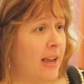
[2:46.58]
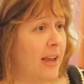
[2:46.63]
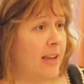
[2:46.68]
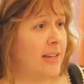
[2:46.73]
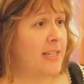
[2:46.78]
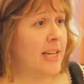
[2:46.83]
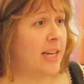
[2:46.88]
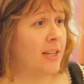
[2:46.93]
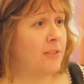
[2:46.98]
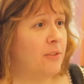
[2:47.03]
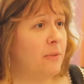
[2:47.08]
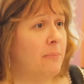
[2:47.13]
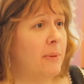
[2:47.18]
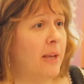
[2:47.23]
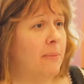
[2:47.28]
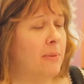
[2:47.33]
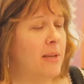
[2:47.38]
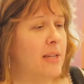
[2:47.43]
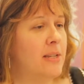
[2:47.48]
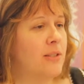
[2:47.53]
And Text four
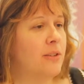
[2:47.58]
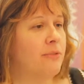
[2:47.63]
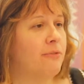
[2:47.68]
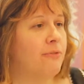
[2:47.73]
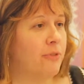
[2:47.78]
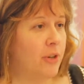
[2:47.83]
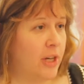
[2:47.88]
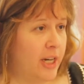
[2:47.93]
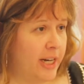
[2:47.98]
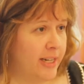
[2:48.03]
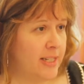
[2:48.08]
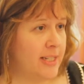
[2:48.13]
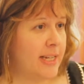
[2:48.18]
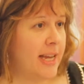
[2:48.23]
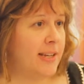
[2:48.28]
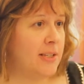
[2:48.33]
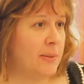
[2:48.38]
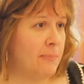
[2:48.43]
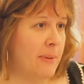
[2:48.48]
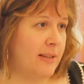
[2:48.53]
Baby is a free
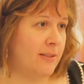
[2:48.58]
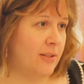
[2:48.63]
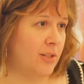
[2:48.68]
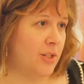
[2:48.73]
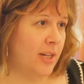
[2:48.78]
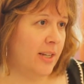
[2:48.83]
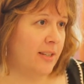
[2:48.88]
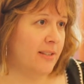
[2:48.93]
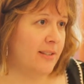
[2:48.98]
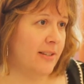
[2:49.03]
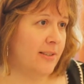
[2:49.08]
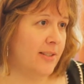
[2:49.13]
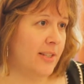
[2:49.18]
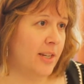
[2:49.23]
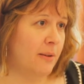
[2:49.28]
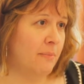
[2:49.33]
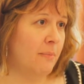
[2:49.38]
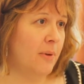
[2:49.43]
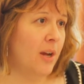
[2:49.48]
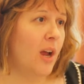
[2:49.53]
text messaging
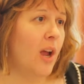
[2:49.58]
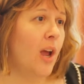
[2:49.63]
system